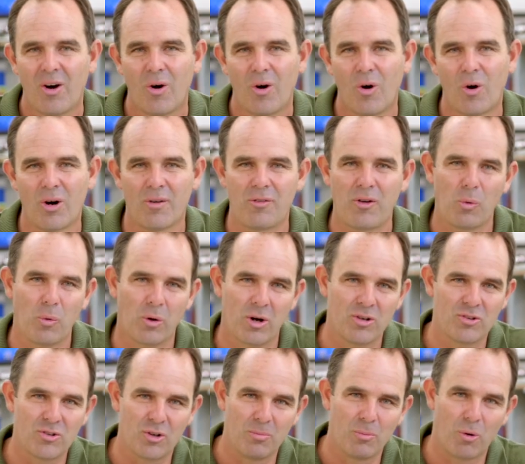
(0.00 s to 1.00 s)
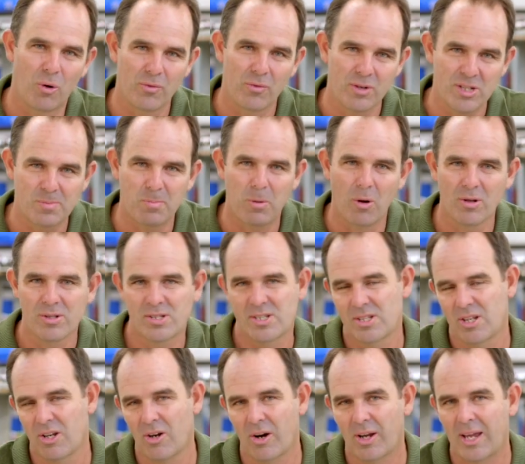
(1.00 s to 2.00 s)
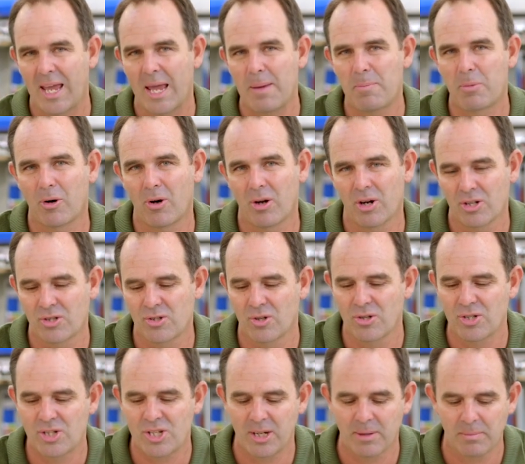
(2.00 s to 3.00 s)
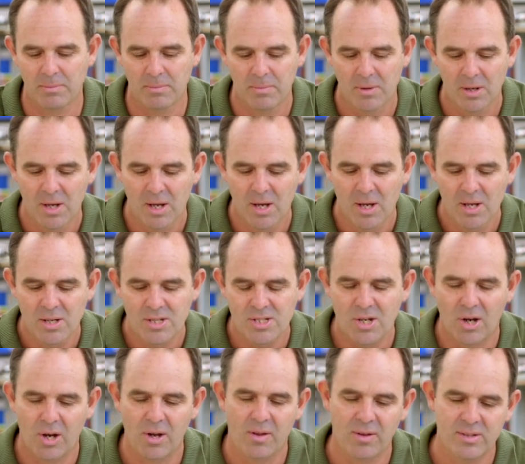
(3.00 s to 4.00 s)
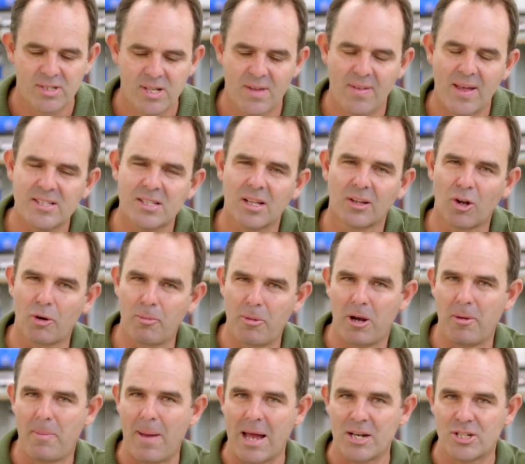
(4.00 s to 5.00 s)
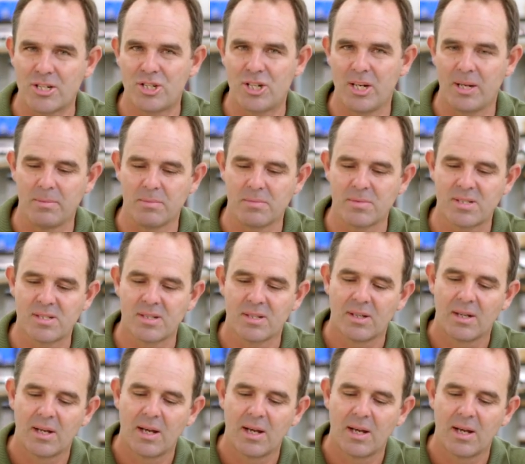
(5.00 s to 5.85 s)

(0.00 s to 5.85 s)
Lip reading: Or if you want to do more response, you know, keep it on a 2 shim. So that's a little bit about shims.